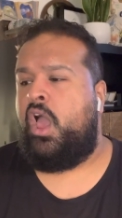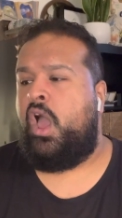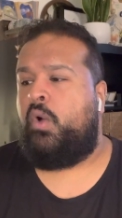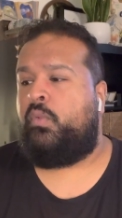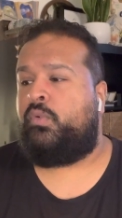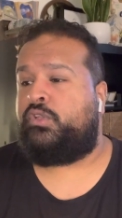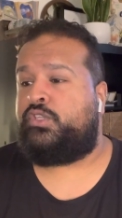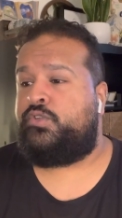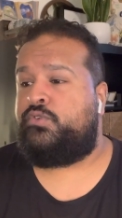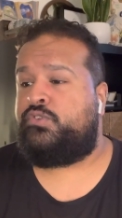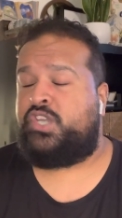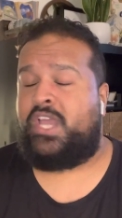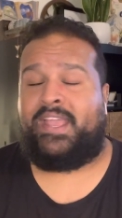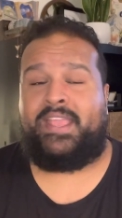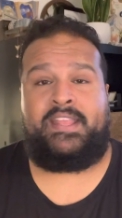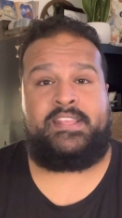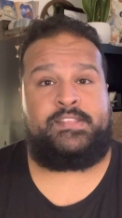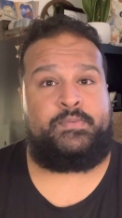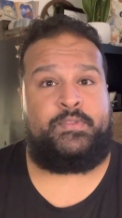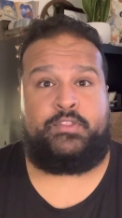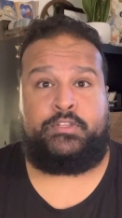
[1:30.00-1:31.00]
We'll do
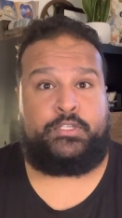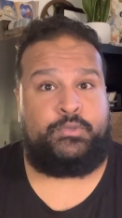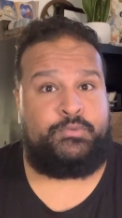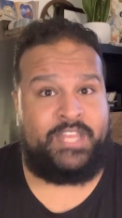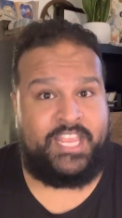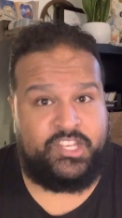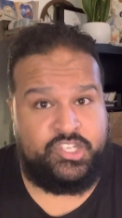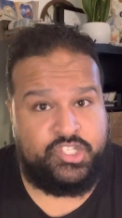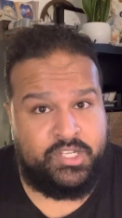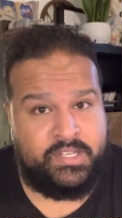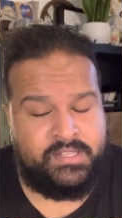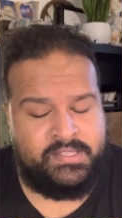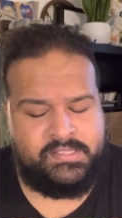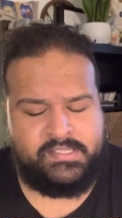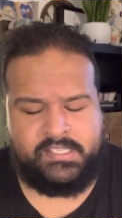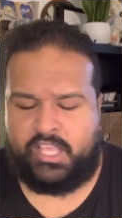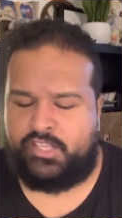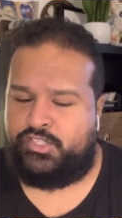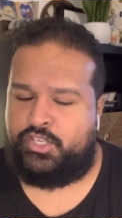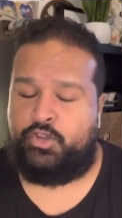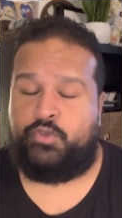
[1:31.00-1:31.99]
check-ins with the lunations
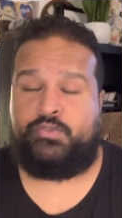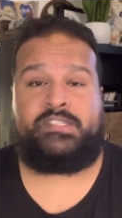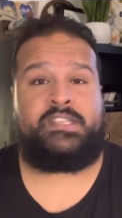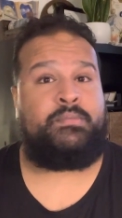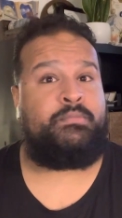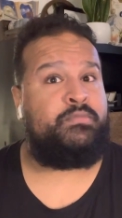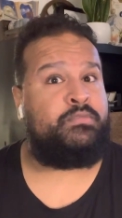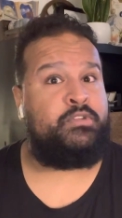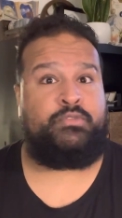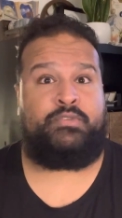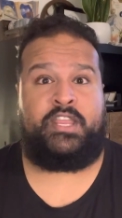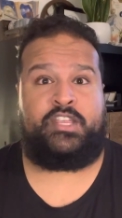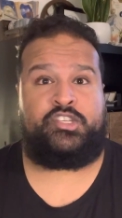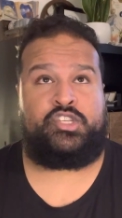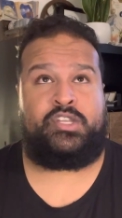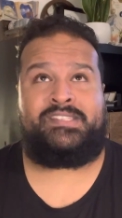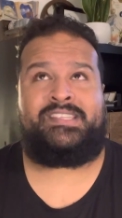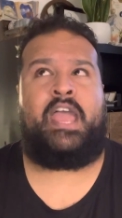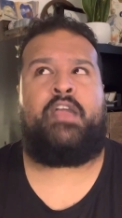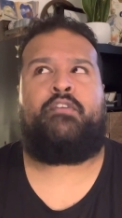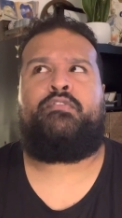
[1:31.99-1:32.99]
because, you know, some
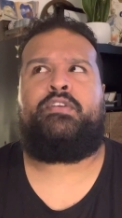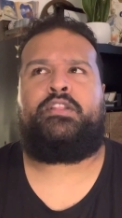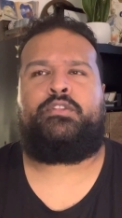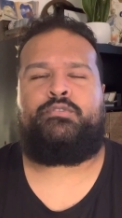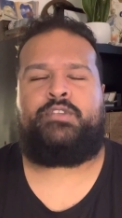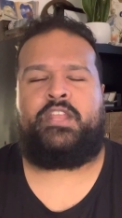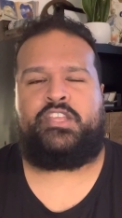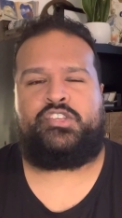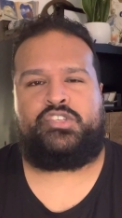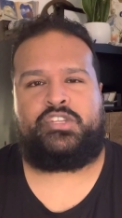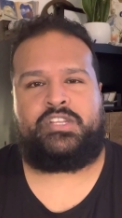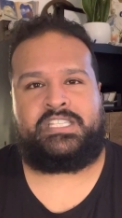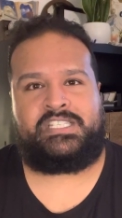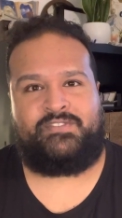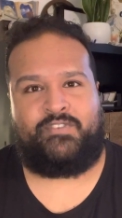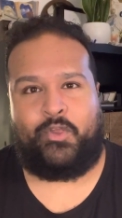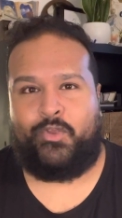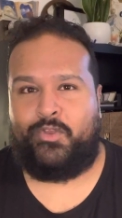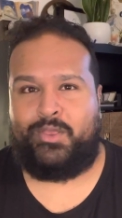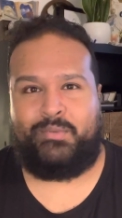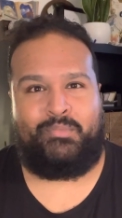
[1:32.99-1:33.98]
lunations, every lunation is
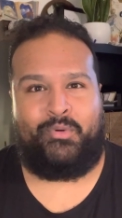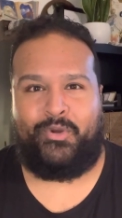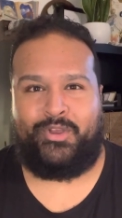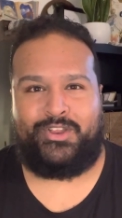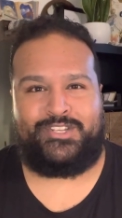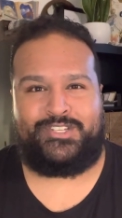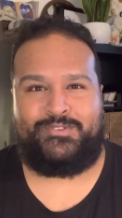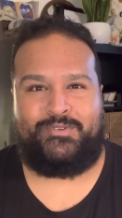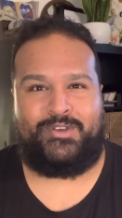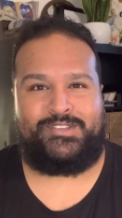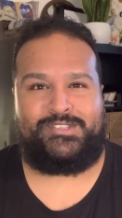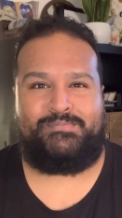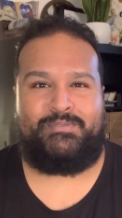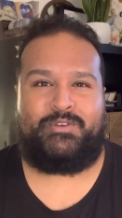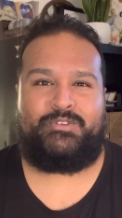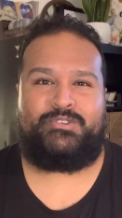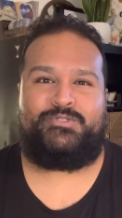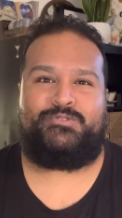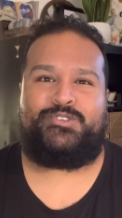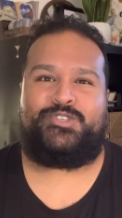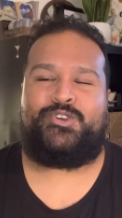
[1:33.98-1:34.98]
very important to our
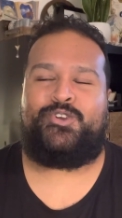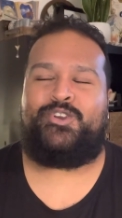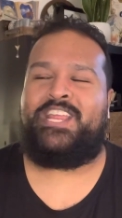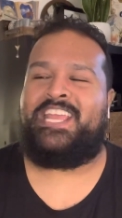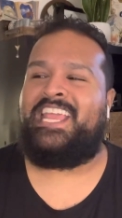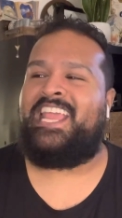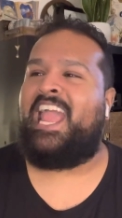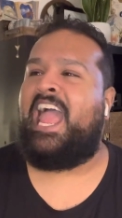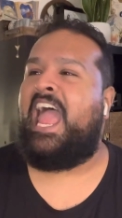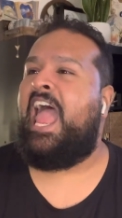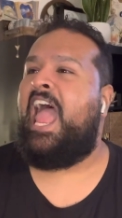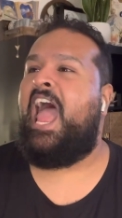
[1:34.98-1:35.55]
spiritual journey.